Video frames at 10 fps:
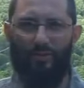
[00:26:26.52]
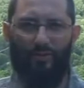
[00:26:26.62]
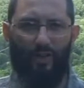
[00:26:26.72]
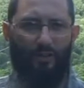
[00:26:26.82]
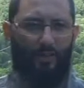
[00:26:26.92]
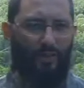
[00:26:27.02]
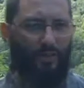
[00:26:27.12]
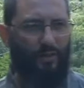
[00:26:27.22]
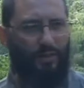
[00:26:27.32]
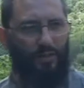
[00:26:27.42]
just trying to
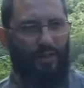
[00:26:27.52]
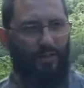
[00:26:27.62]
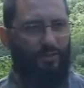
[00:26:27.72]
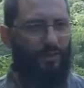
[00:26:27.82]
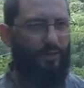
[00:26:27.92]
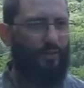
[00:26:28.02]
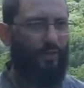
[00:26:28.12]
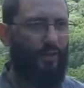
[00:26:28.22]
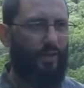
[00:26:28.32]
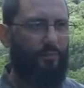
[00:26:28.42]
be nasty and
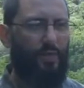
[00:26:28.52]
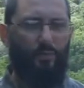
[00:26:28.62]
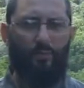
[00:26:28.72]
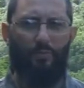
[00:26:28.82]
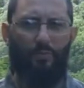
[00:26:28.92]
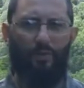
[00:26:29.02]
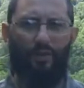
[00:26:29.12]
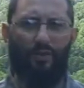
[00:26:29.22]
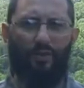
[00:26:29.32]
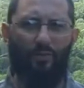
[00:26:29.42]
trying to get people to
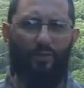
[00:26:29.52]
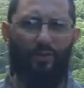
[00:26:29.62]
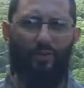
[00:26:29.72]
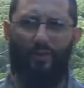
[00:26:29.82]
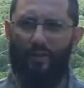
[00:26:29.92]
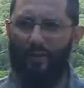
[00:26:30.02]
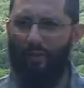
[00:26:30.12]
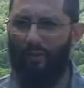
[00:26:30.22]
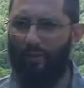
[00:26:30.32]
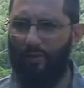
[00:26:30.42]
argue with you?
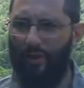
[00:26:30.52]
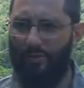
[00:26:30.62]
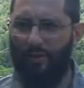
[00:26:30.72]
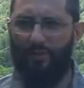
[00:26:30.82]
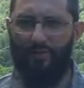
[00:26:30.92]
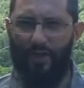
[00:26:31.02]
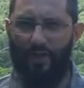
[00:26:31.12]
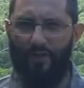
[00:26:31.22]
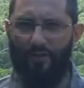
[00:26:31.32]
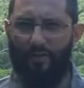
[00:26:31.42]
Or do you actually have
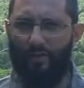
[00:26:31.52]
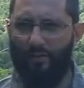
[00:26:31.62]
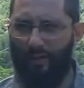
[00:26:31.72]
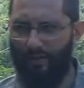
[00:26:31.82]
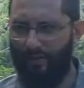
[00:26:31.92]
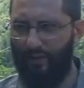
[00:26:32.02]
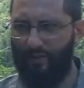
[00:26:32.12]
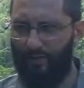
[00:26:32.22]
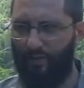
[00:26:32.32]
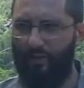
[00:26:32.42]
charity? Are you actually
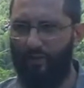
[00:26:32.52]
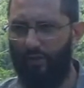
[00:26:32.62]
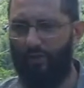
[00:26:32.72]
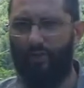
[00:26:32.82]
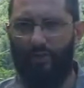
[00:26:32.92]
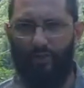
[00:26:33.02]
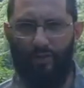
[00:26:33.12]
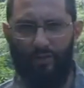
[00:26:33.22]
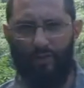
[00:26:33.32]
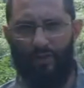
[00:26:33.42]
concerned?
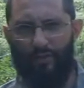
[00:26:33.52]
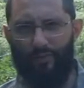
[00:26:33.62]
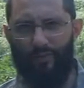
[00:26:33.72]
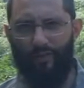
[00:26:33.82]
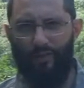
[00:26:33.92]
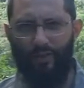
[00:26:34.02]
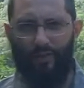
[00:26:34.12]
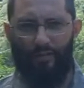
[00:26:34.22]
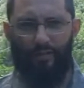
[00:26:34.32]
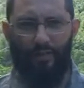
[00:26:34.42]
You know,
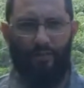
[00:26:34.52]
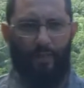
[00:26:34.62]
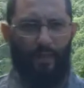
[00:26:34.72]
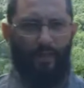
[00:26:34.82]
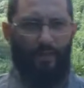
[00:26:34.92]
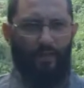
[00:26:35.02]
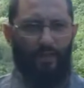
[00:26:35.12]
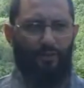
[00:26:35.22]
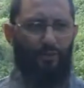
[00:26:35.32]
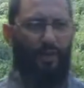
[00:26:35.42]
see,
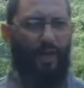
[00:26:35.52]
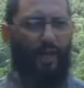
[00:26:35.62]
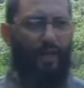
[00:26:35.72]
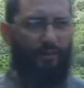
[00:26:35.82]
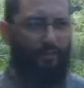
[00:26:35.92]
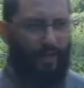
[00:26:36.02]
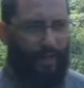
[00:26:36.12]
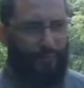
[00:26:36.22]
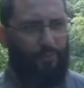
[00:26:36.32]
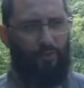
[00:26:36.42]
yes, we have
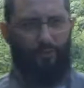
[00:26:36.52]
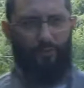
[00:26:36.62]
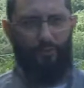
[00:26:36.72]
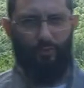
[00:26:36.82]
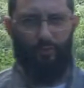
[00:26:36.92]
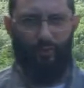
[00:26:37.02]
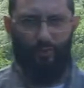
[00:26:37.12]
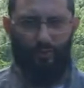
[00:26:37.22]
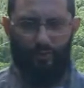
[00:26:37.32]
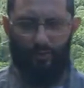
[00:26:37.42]
absolute
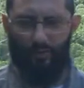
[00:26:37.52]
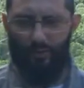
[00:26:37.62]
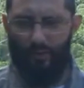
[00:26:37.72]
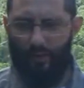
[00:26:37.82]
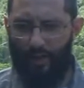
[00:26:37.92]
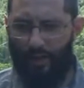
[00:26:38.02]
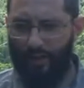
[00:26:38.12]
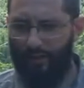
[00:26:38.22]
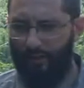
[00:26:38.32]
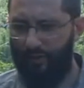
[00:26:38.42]
truth.
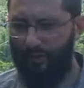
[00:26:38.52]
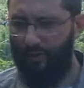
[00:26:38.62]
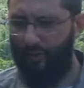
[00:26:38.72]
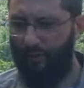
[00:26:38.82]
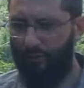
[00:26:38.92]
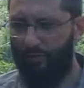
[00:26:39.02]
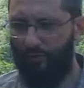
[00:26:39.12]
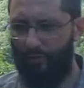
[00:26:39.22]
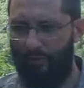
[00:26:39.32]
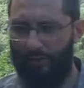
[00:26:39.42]
And yes,
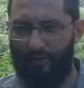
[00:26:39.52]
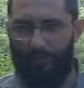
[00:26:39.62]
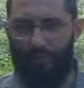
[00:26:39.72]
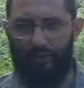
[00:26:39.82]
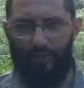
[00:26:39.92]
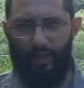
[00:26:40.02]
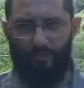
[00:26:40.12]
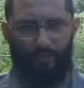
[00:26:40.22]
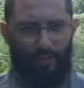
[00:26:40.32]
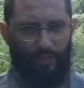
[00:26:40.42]
we're not supposed to
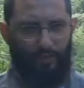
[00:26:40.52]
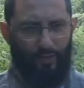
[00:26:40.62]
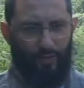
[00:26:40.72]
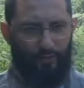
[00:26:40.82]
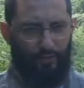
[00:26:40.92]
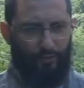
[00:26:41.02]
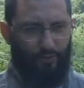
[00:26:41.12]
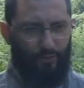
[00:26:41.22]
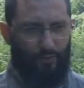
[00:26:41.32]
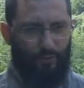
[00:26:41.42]
compromise that
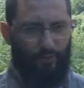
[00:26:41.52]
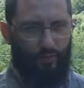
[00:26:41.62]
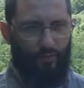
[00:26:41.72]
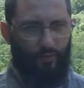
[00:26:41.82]
absolute truth.